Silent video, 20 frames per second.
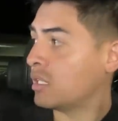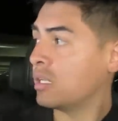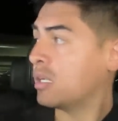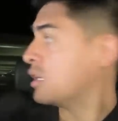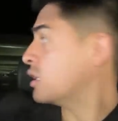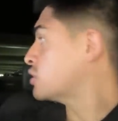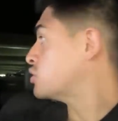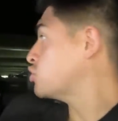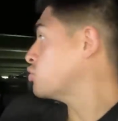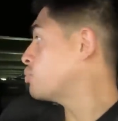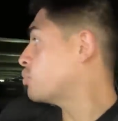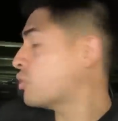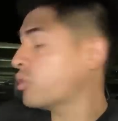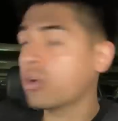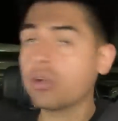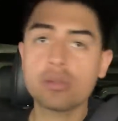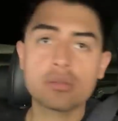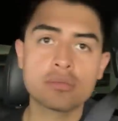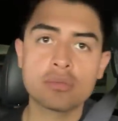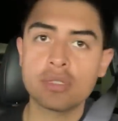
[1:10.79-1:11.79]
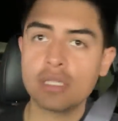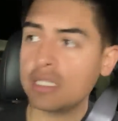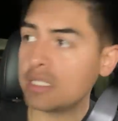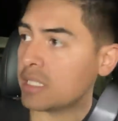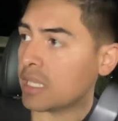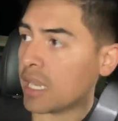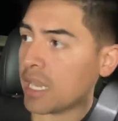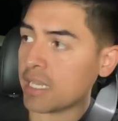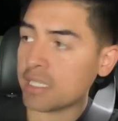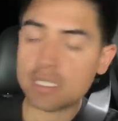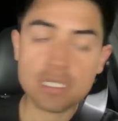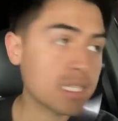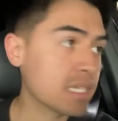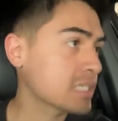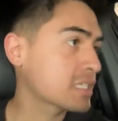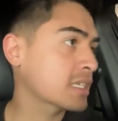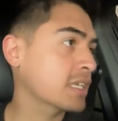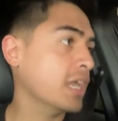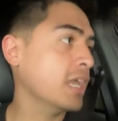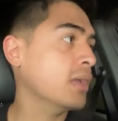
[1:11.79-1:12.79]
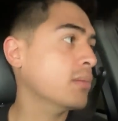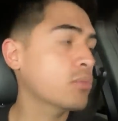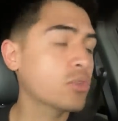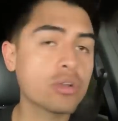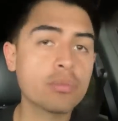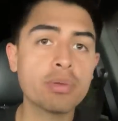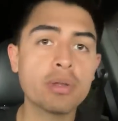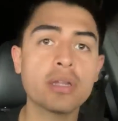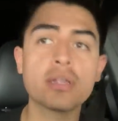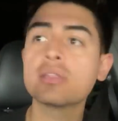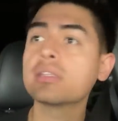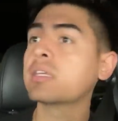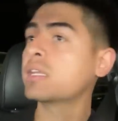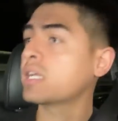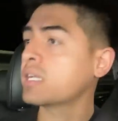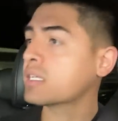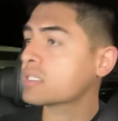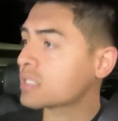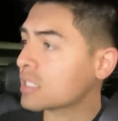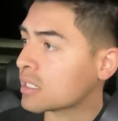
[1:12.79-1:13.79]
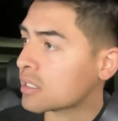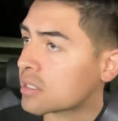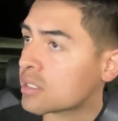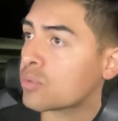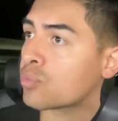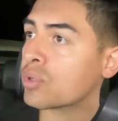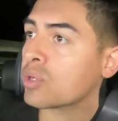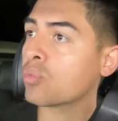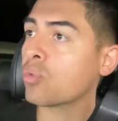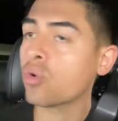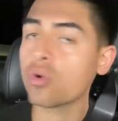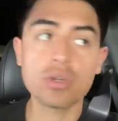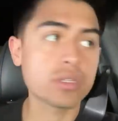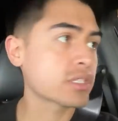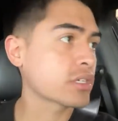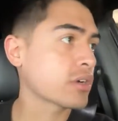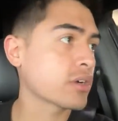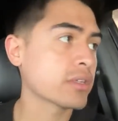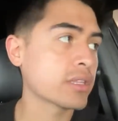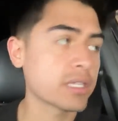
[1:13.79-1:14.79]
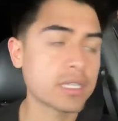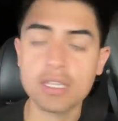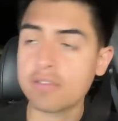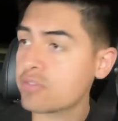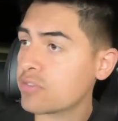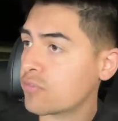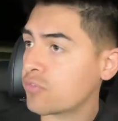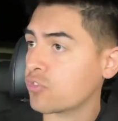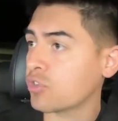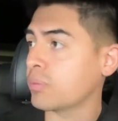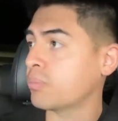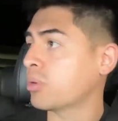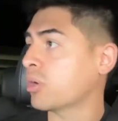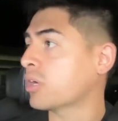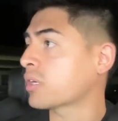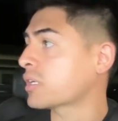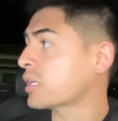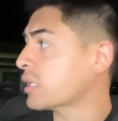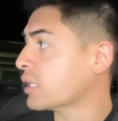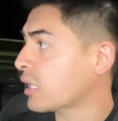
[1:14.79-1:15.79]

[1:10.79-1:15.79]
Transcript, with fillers: a super, he's a high stakes gambler apparently and has like the rewards card that gives him free parking.